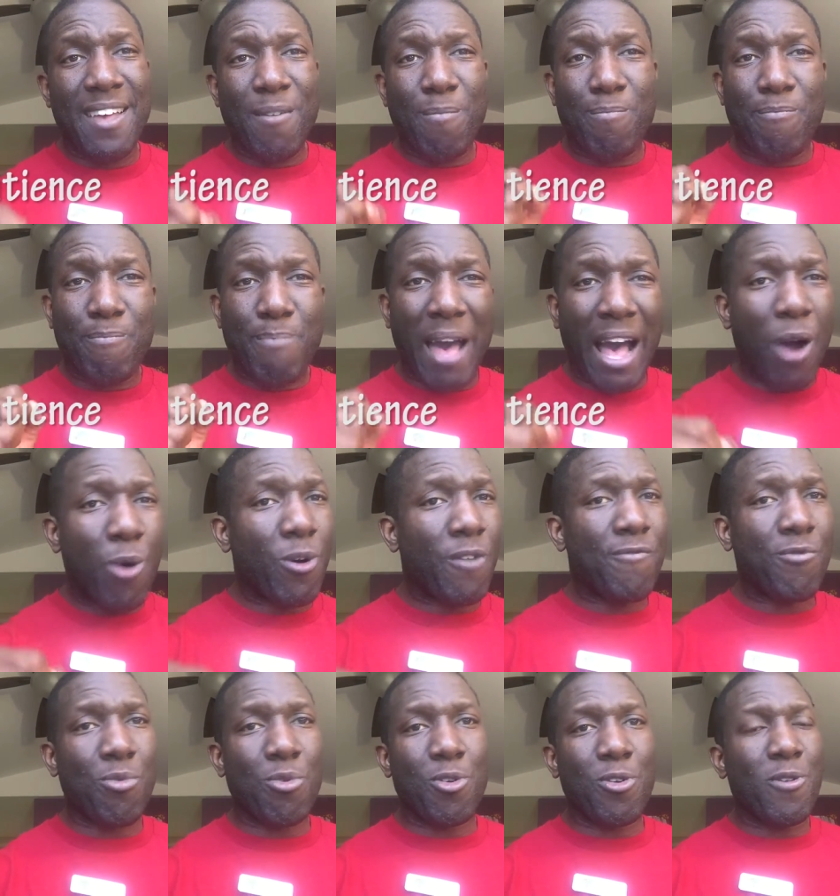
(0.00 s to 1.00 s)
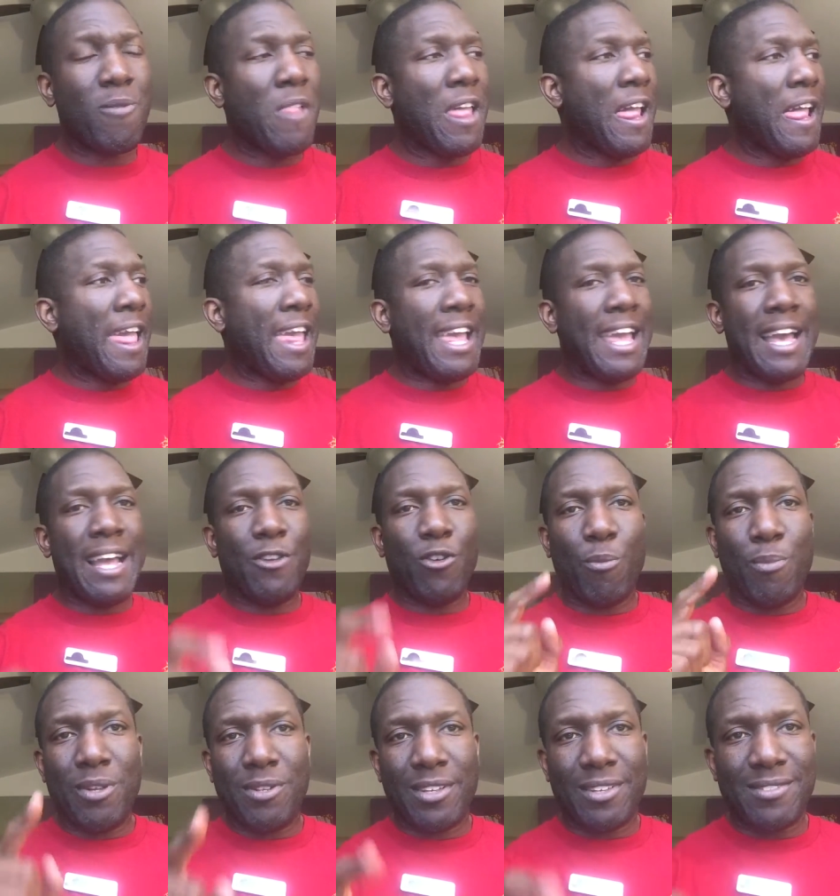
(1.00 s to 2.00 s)
power through, and you'll
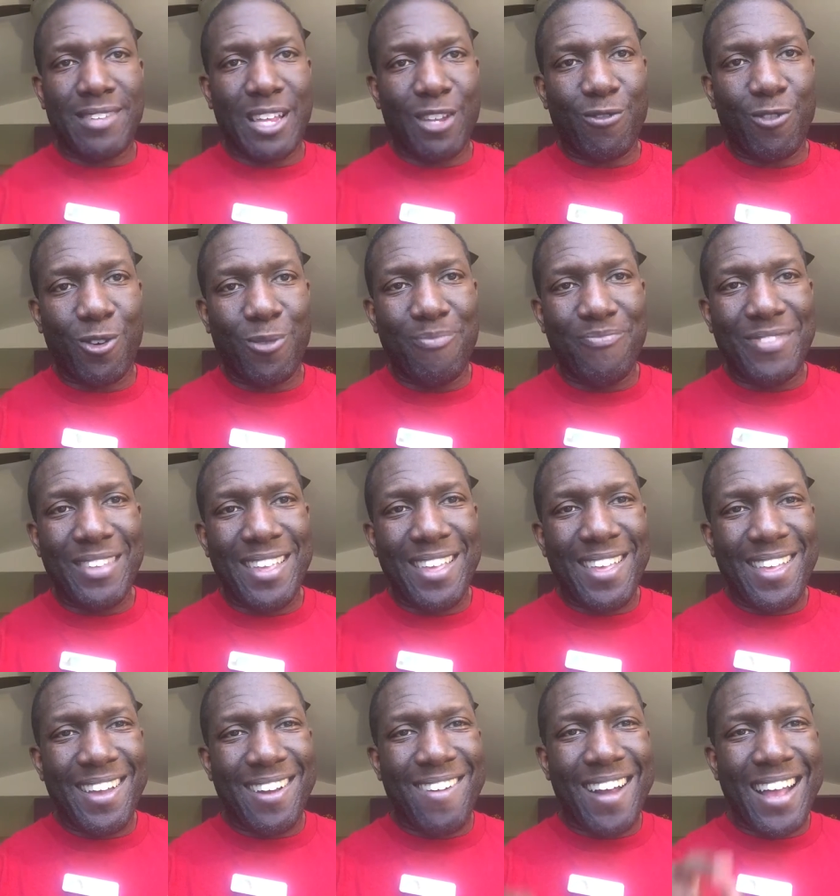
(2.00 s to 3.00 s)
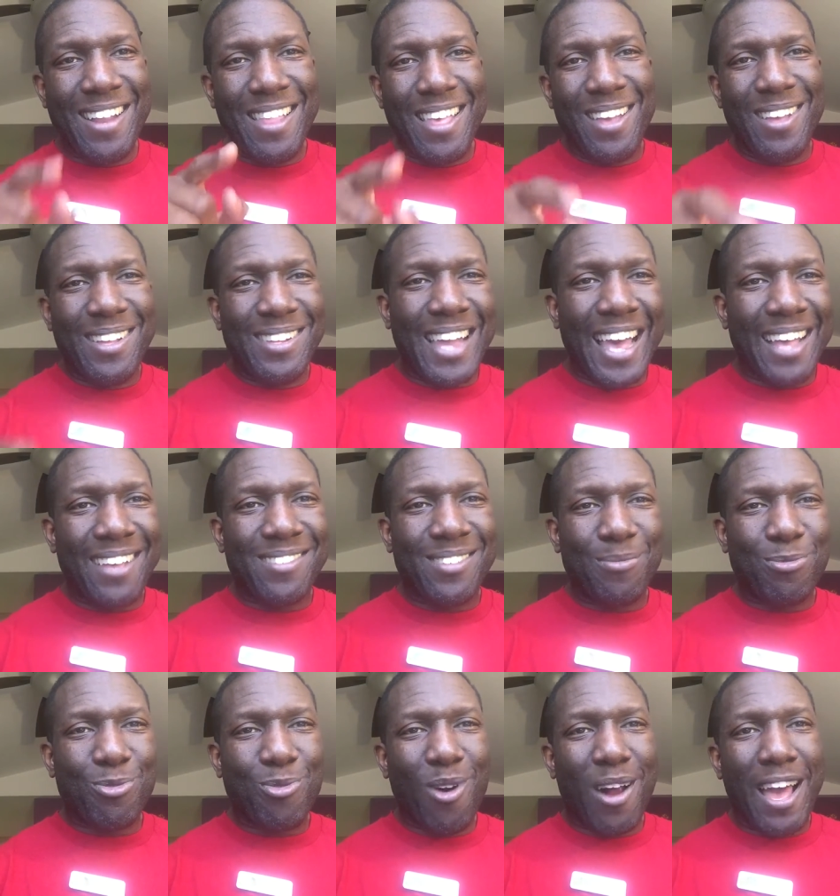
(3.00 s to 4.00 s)
be successful. All right? Like,
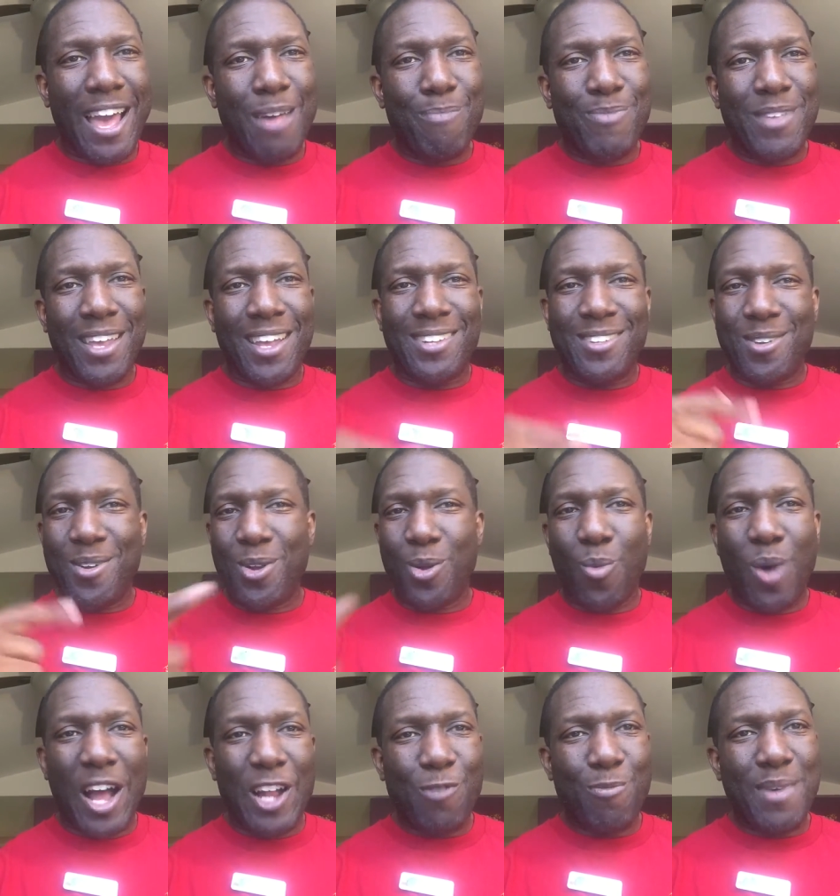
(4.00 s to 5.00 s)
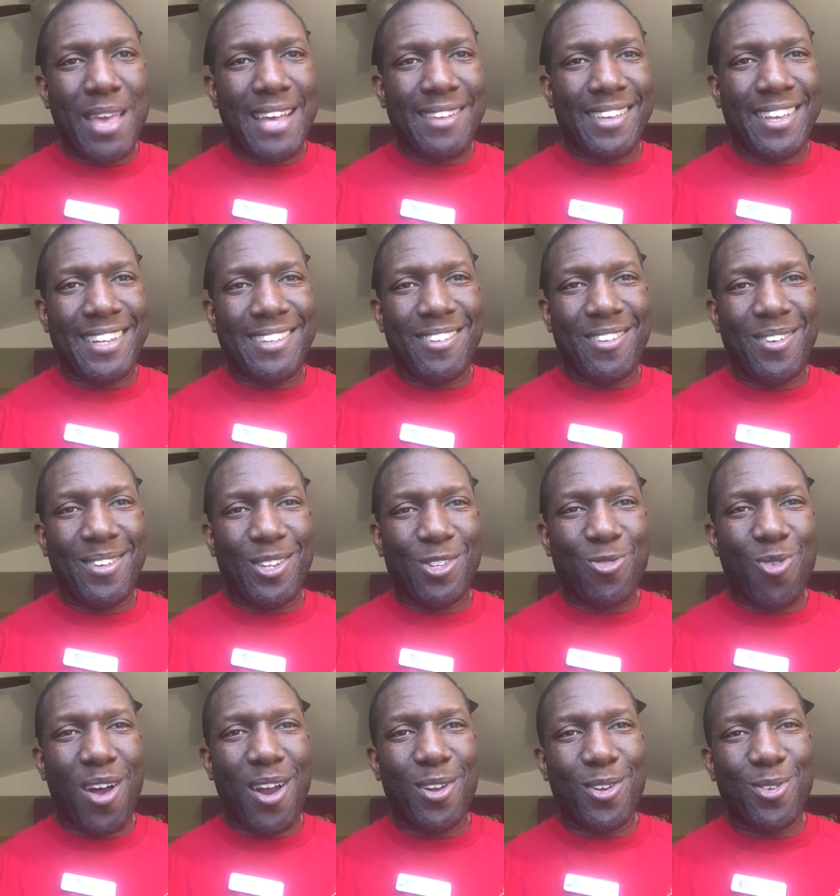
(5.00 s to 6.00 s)
subscribe, continue to watch me as I continue these
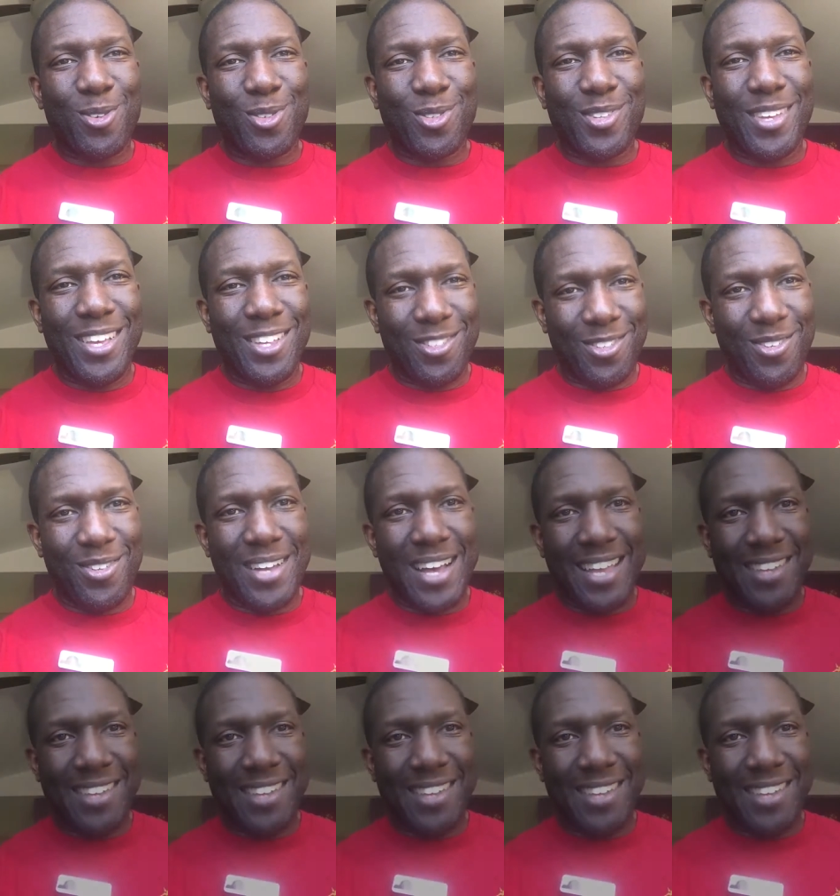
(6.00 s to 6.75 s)
chronicles. See you guys